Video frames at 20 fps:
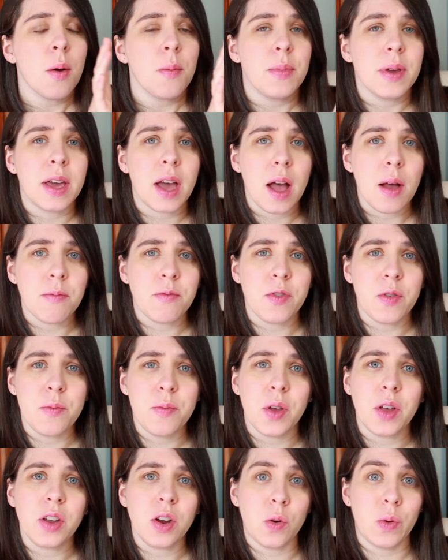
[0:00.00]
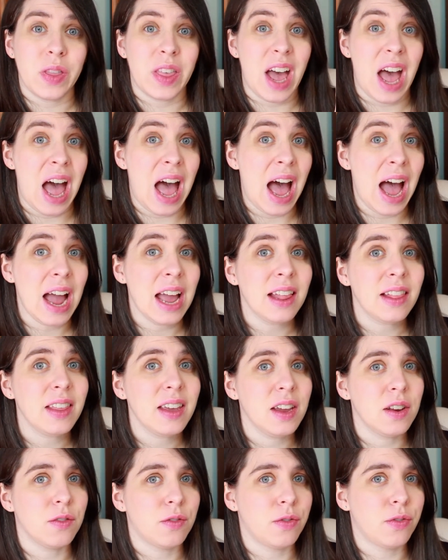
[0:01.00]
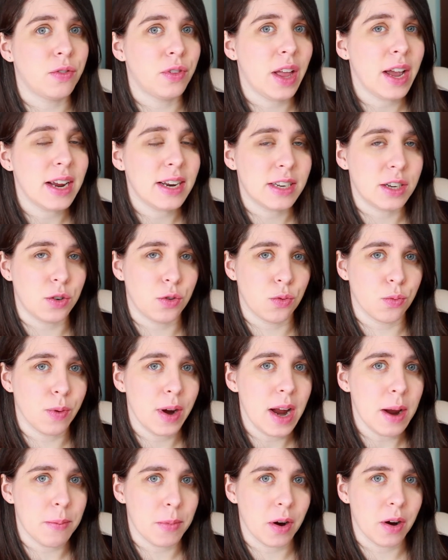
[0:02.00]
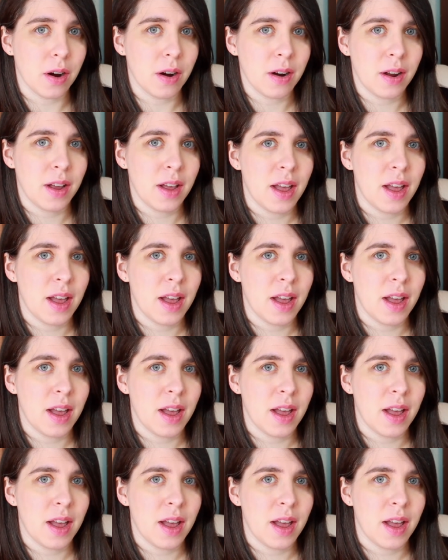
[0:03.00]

become familiar with a highly inflected grammar,